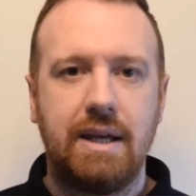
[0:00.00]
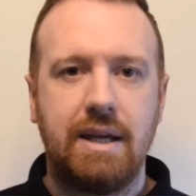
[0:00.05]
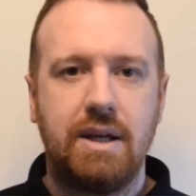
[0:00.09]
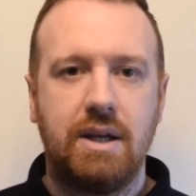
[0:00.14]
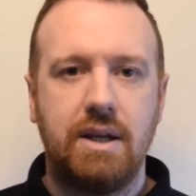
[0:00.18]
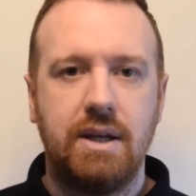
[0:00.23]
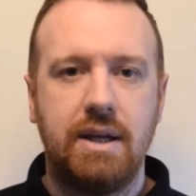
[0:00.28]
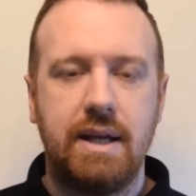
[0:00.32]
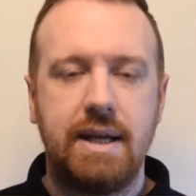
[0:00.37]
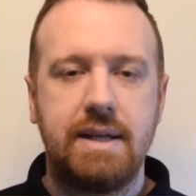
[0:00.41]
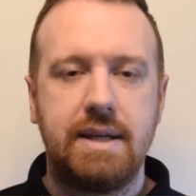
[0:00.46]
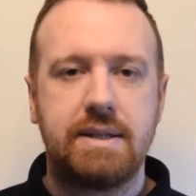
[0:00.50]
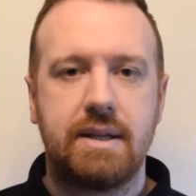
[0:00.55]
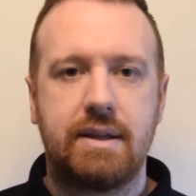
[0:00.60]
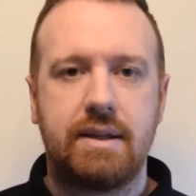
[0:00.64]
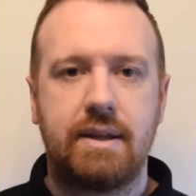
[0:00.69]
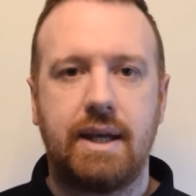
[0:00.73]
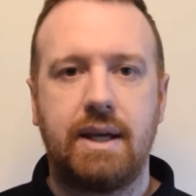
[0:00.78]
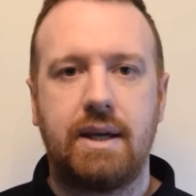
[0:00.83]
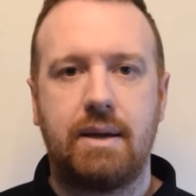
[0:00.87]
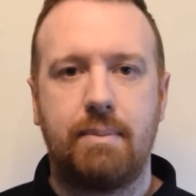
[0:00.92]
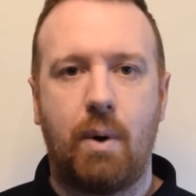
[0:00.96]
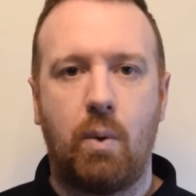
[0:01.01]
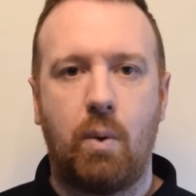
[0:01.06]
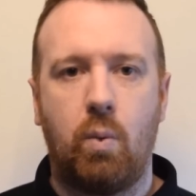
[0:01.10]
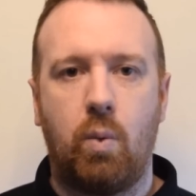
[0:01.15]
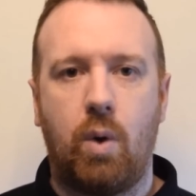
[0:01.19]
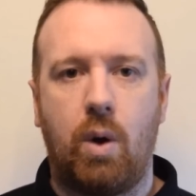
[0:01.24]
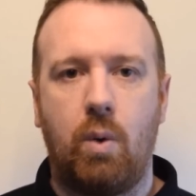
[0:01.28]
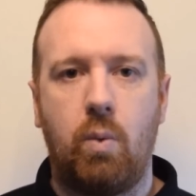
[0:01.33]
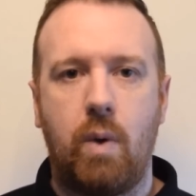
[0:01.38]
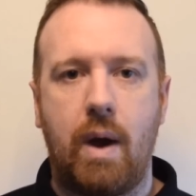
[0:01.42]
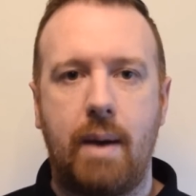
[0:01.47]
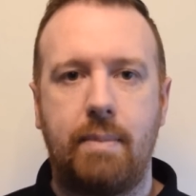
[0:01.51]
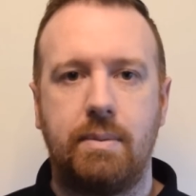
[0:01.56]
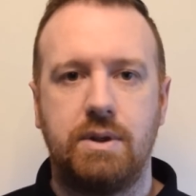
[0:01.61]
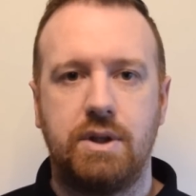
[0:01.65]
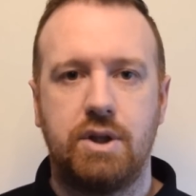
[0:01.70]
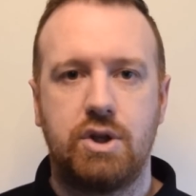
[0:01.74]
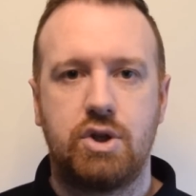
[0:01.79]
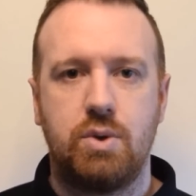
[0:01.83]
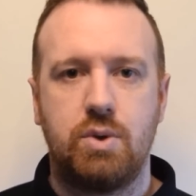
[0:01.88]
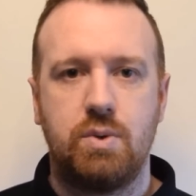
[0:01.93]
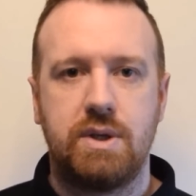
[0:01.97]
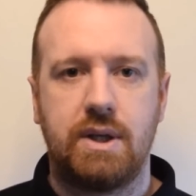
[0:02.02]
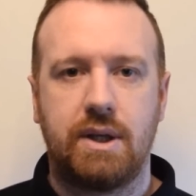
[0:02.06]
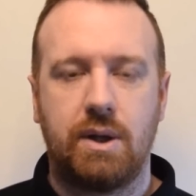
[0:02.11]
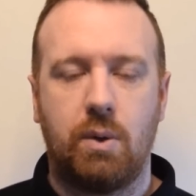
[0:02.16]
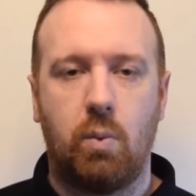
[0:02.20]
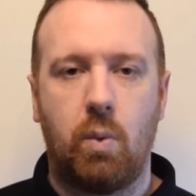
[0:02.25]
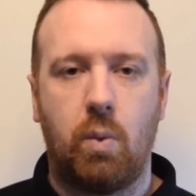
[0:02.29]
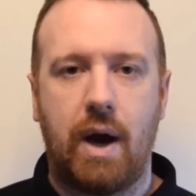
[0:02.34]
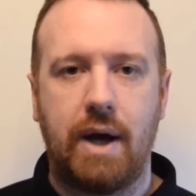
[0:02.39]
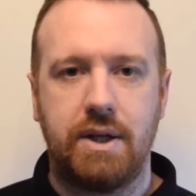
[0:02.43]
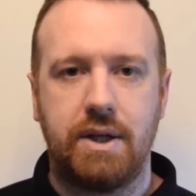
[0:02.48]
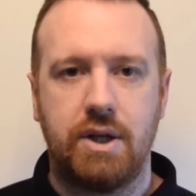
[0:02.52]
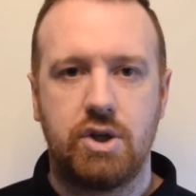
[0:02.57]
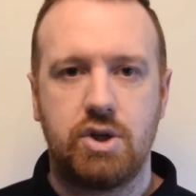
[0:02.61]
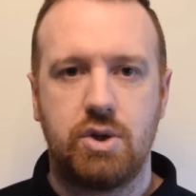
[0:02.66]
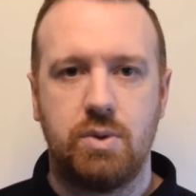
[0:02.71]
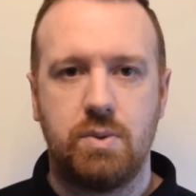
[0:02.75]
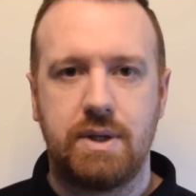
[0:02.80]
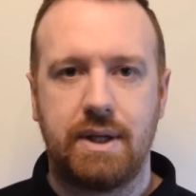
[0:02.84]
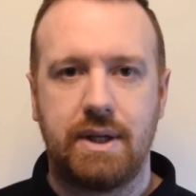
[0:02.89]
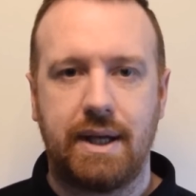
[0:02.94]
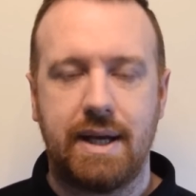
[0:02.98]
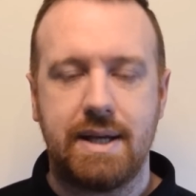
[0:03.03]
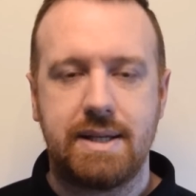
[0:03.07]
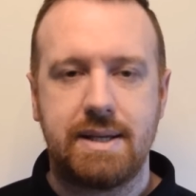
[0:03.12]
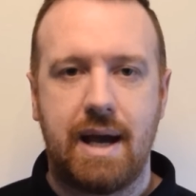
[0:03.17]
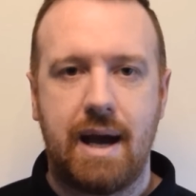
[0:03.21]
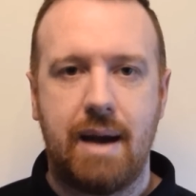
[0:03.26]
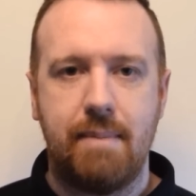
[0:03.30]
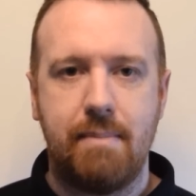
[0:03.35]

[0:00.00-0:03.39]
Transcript: you need to think about what weapon you're shooting and why you're shooting it.